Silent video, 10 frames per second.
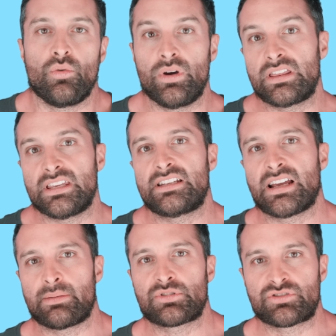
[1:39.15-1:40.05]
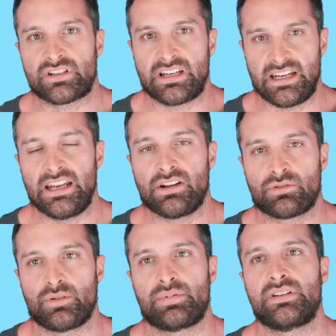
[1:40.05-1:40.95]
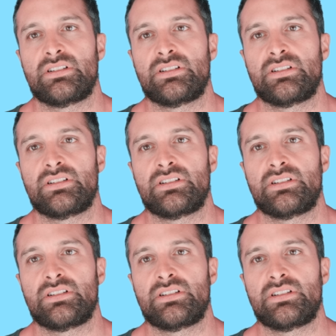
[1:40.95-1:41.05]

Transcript: with the time-restricted eating group.